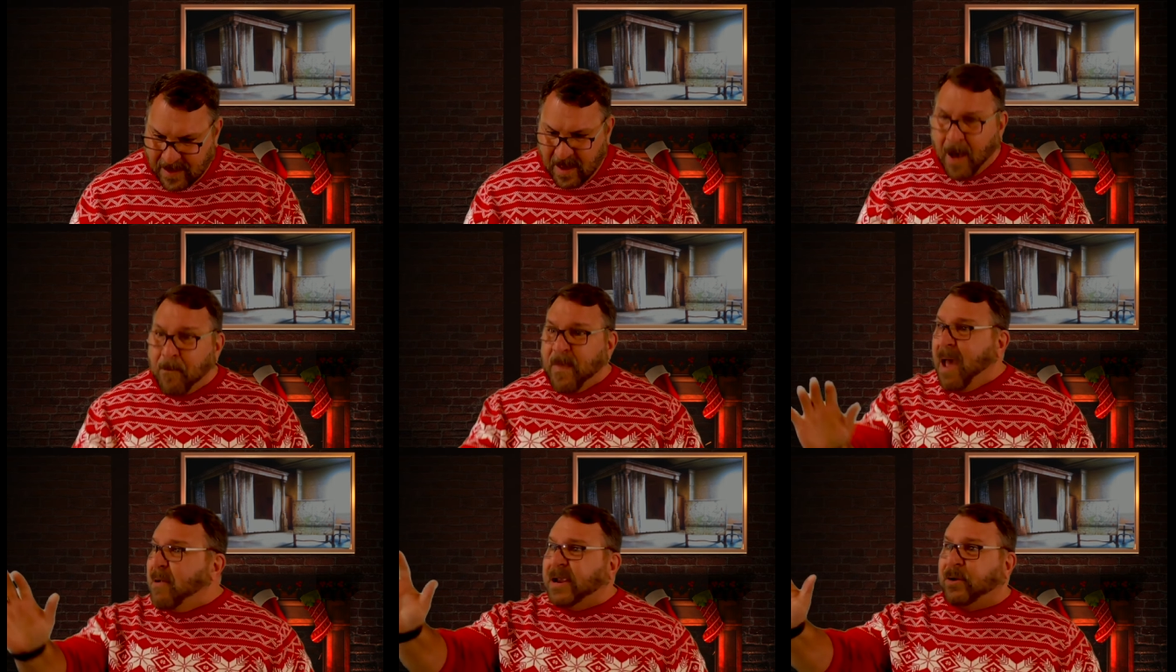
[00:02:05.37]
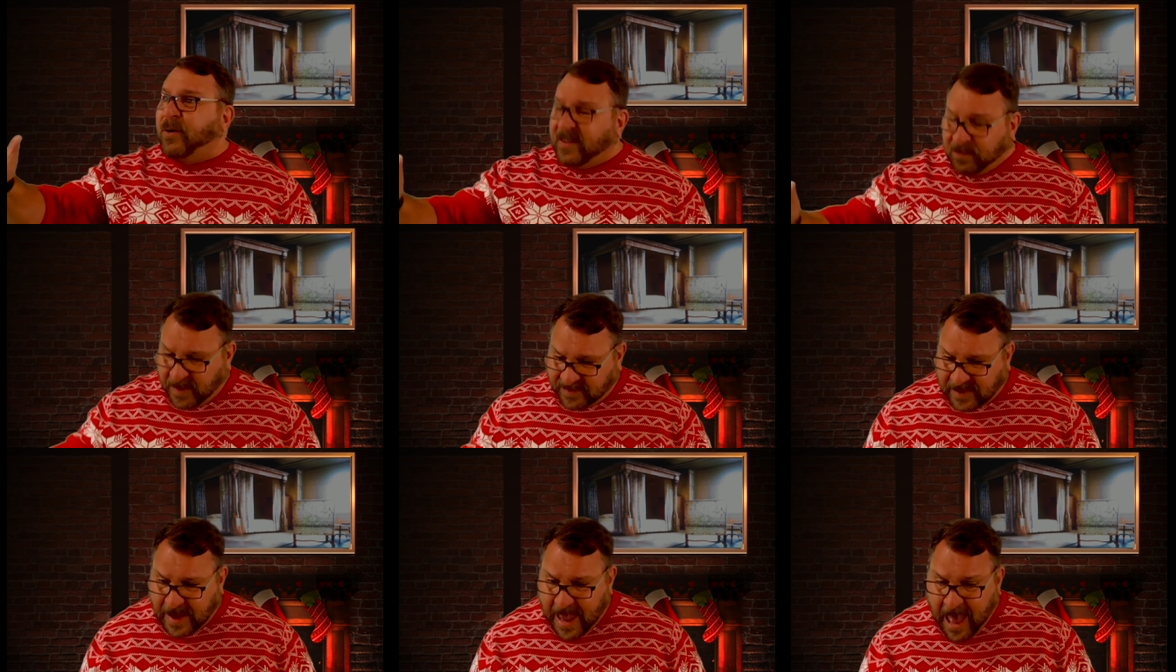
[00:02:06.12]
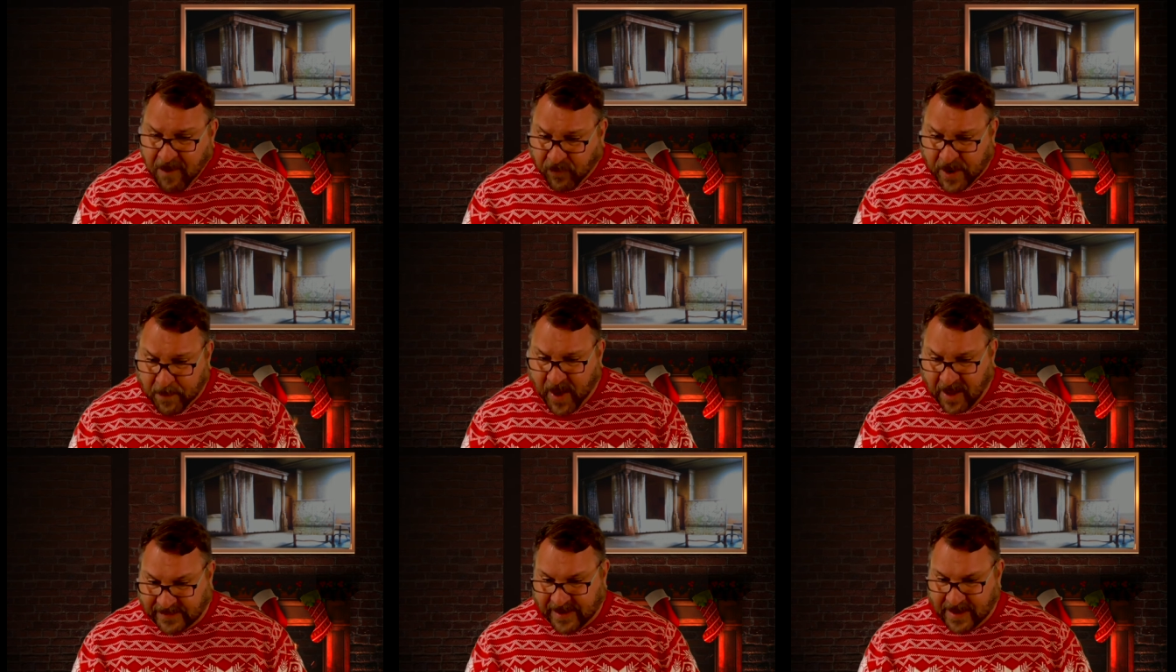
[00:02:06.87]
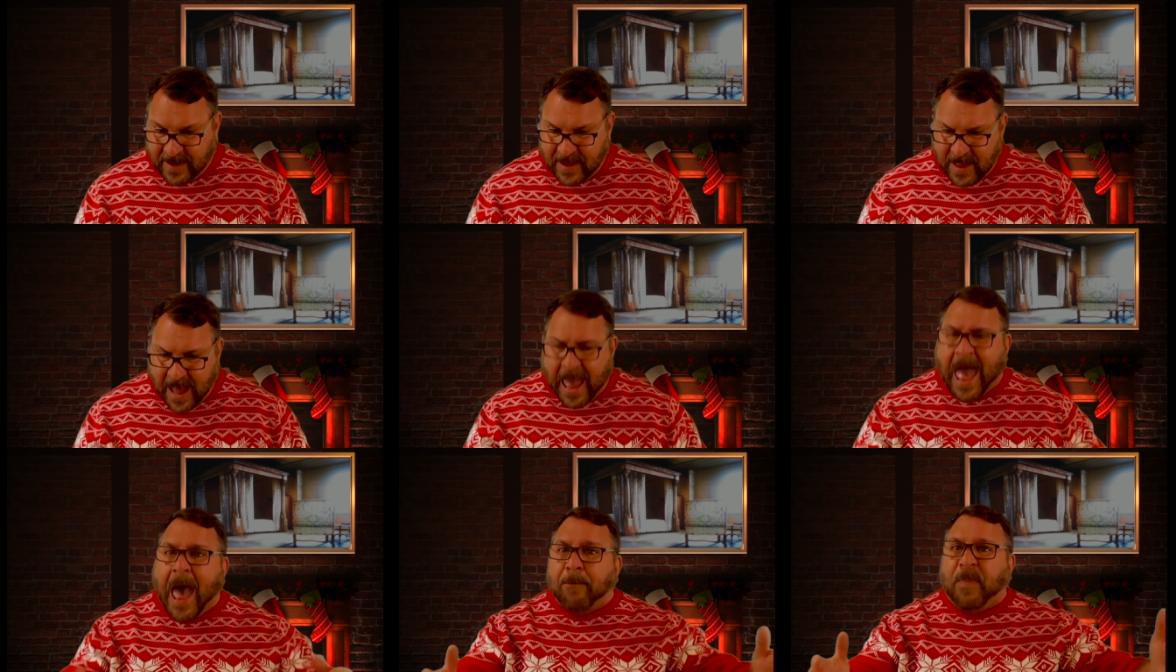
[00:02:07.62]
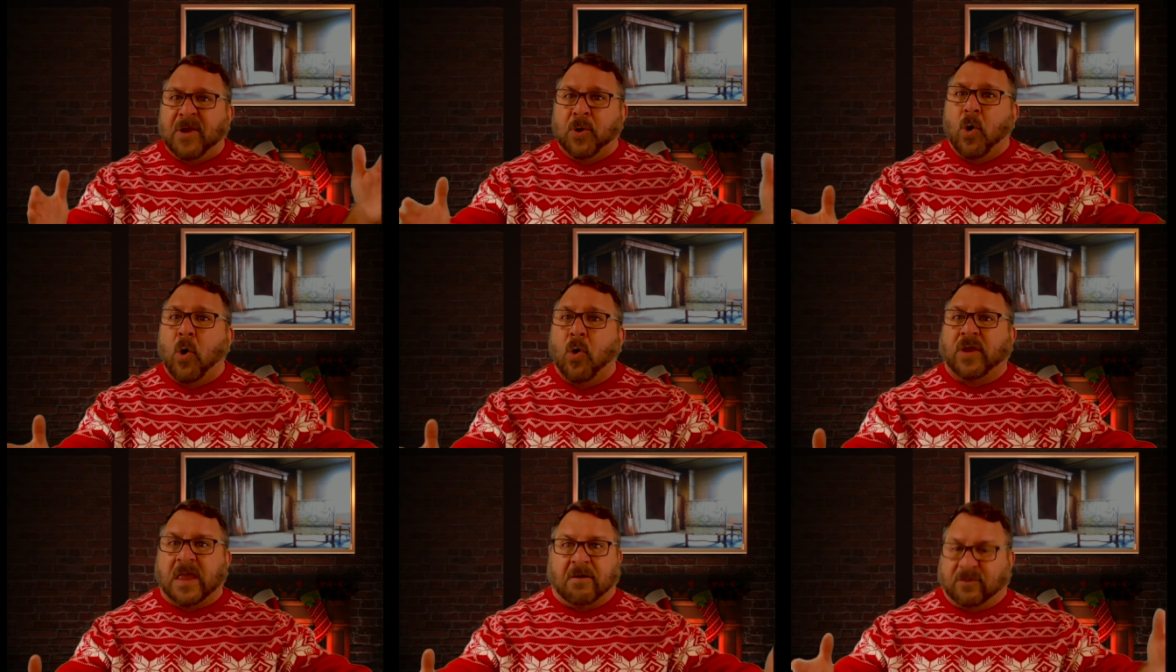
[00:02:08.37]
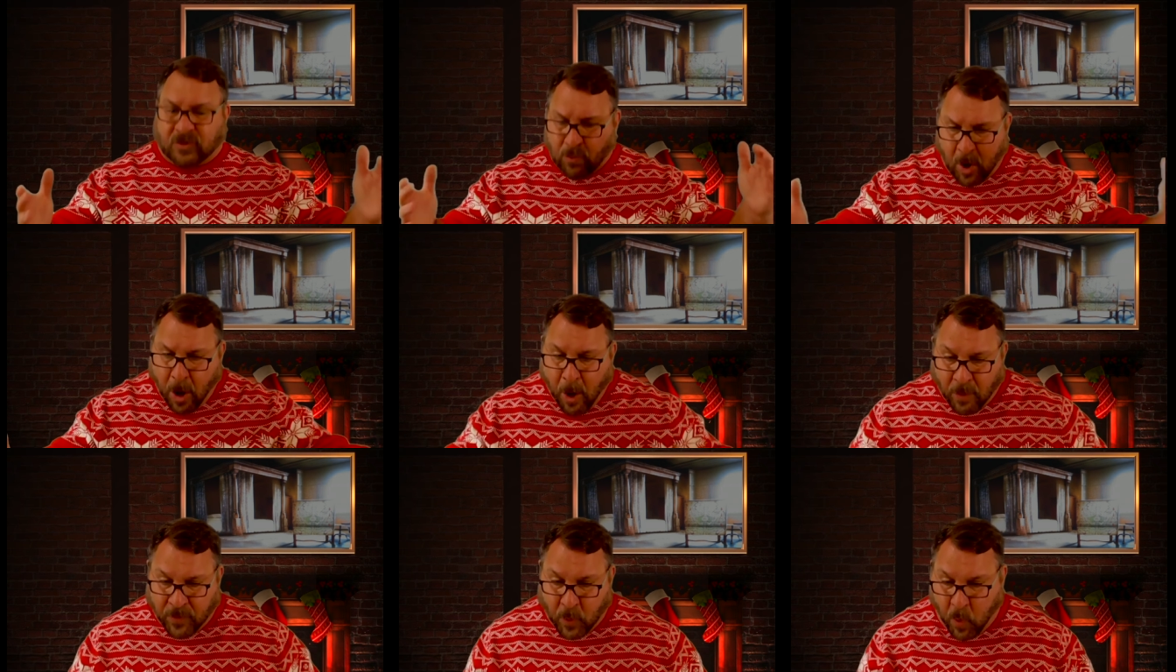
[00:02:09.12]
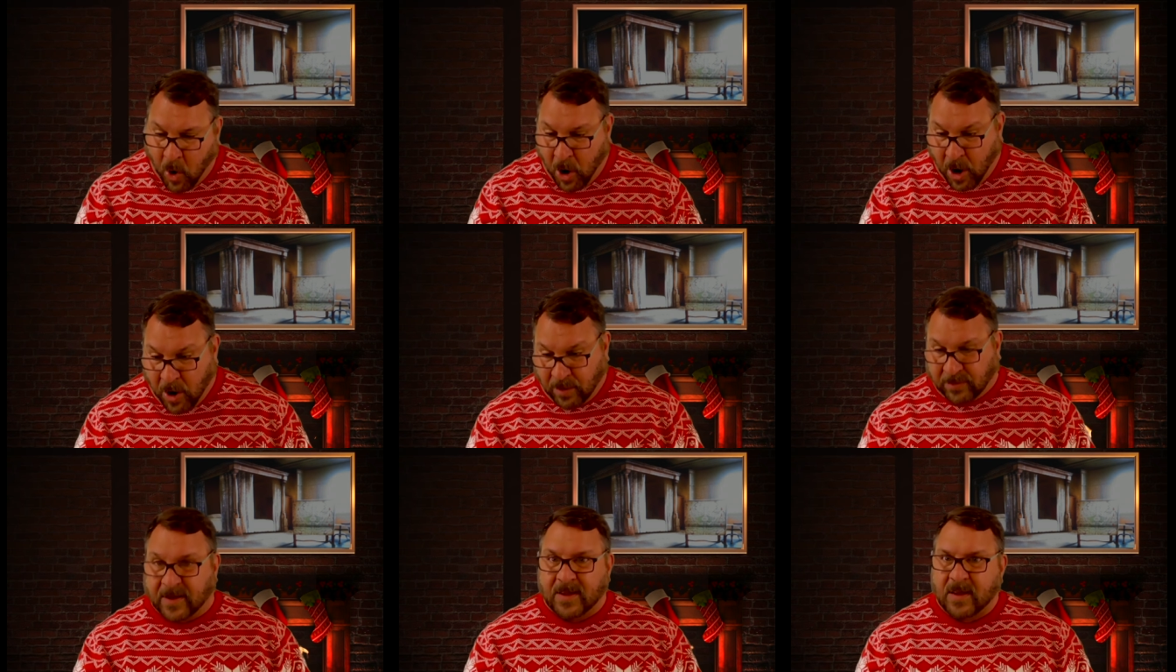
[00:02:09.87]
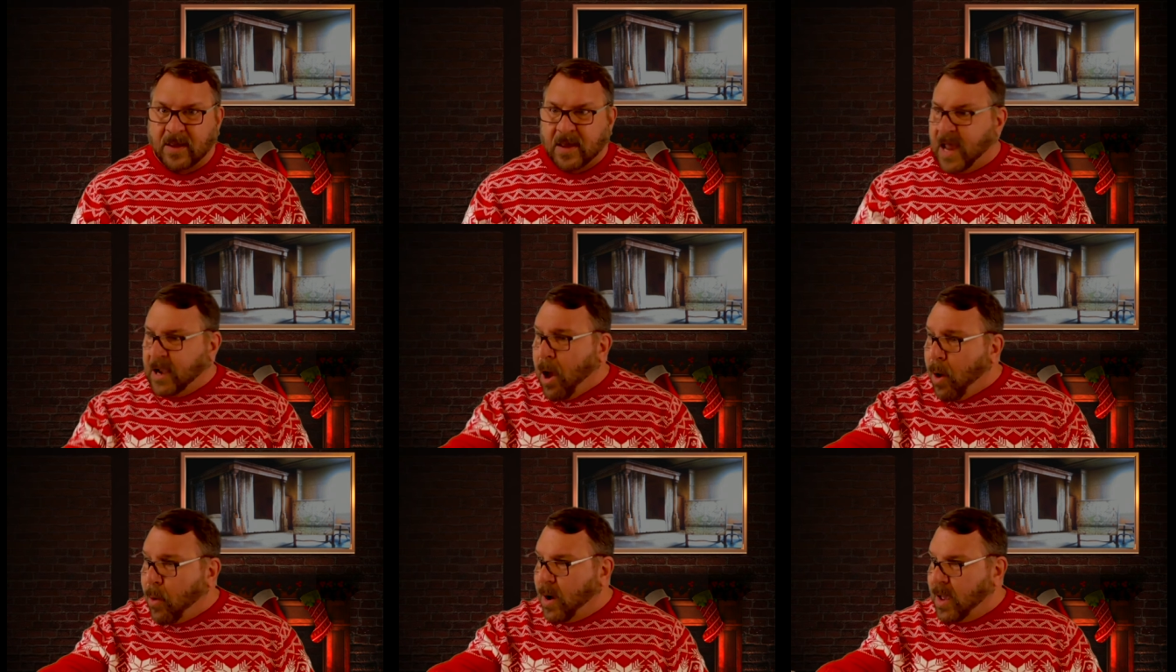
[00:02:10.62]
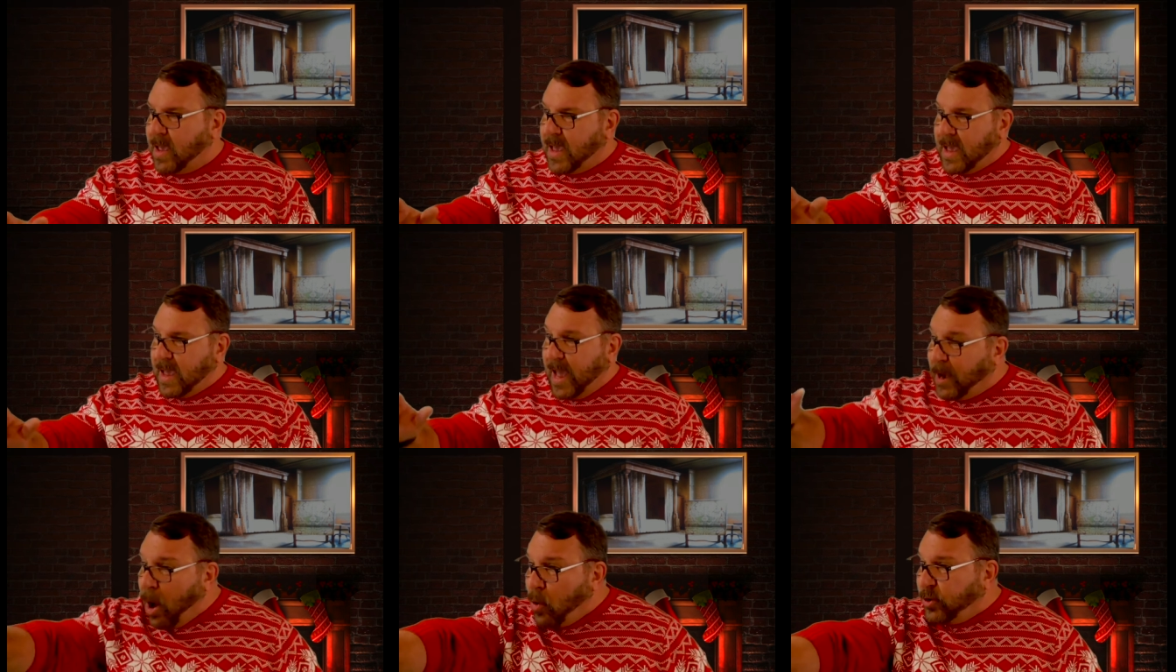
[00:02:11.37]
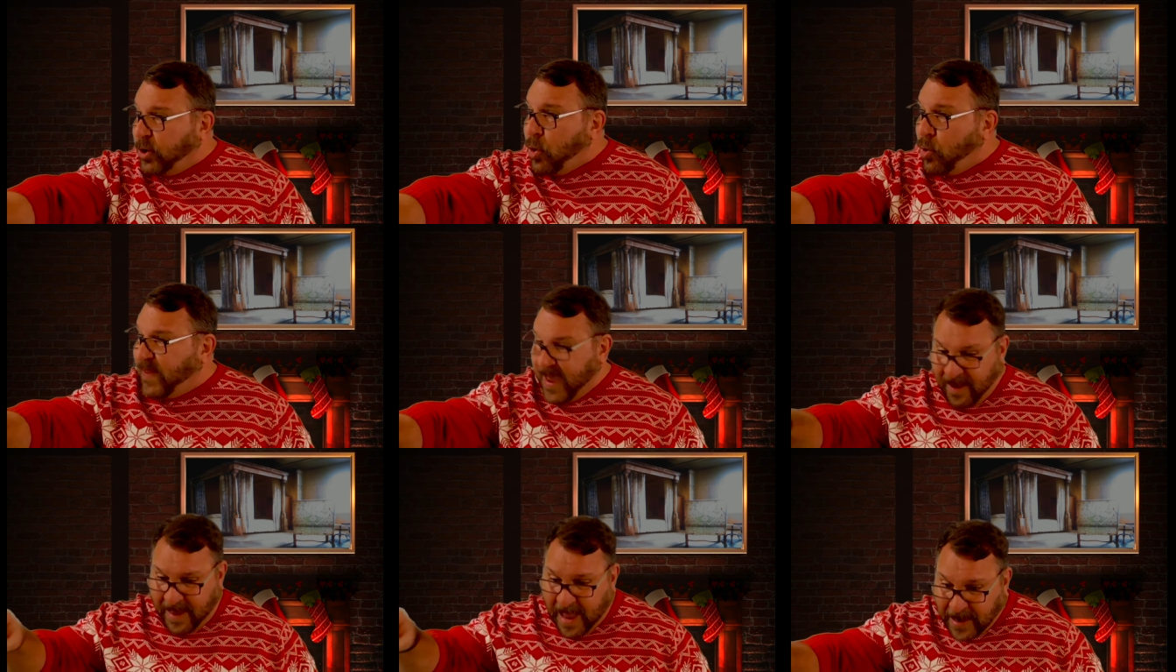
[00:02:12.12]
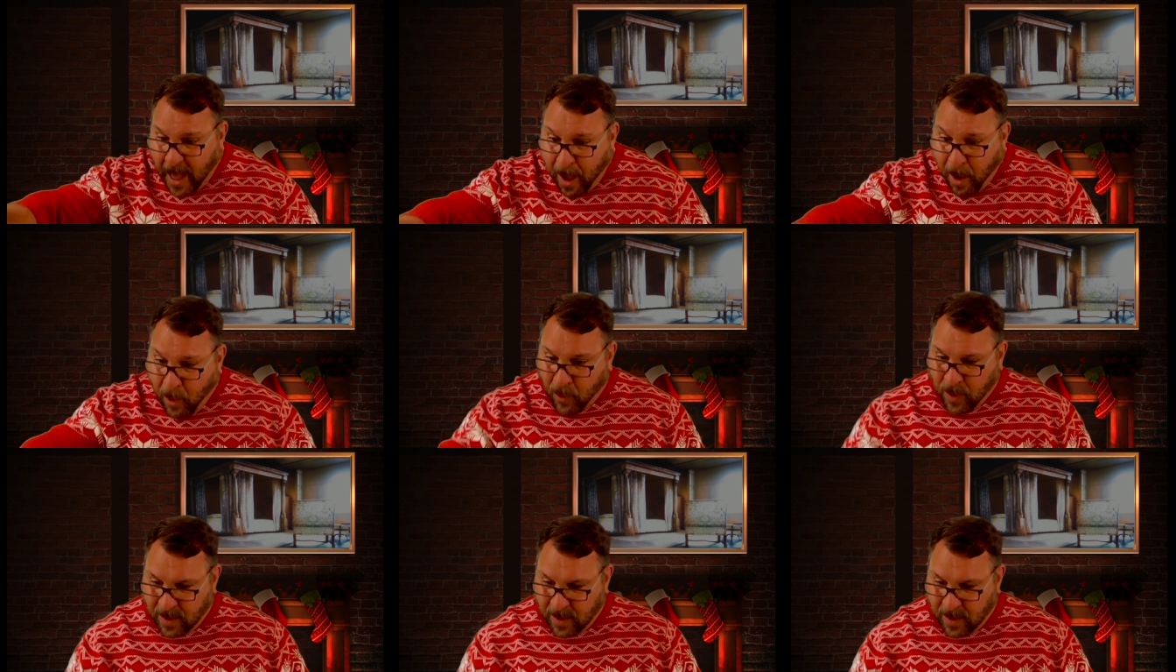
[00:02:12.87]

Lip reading: A Merry Christmas to everybody. A Happy New Year to all the world. Hello, you there, hello.